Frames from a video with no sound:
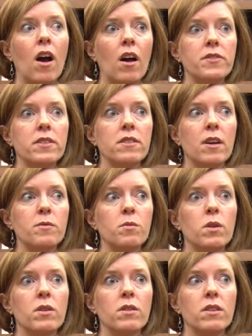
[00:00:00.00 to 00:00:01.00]
oftentimes
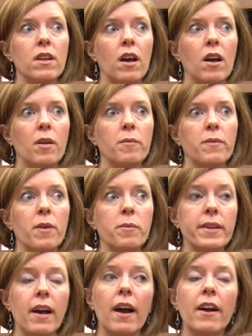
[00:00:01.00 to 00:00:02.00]
they'd
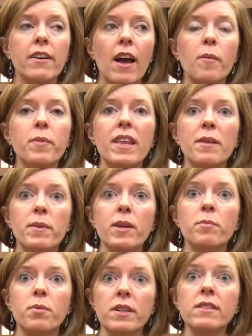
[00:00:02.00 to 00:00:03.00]
be hired out, but they'd be
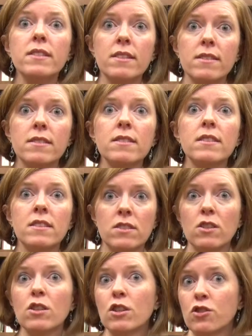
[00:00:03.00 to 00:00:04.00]
apprenticed
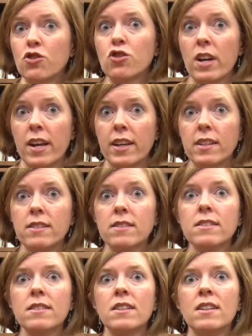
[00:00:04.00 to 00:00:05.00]
to learn
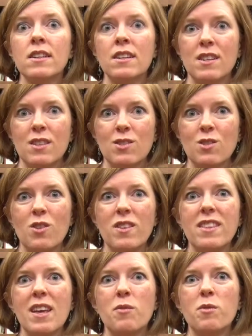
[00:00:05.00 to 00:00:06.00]
trades so
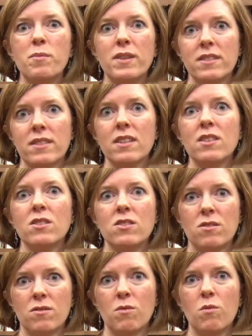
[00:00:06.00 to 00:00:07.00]
that they would be
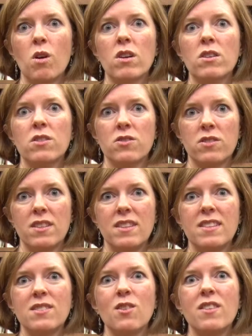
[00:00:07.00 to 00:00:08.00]
skilled workers,
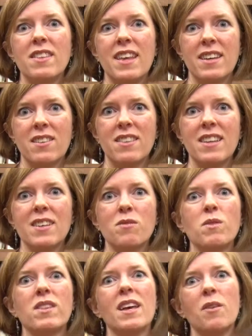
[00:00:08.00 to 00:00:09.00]
so that they could then,
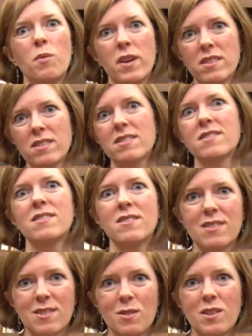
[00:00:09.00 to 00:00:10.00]
when they went
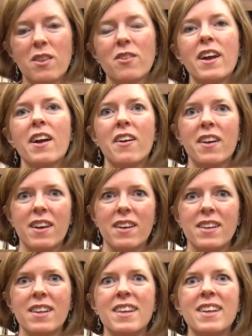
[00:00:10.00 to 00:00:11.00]
to another area,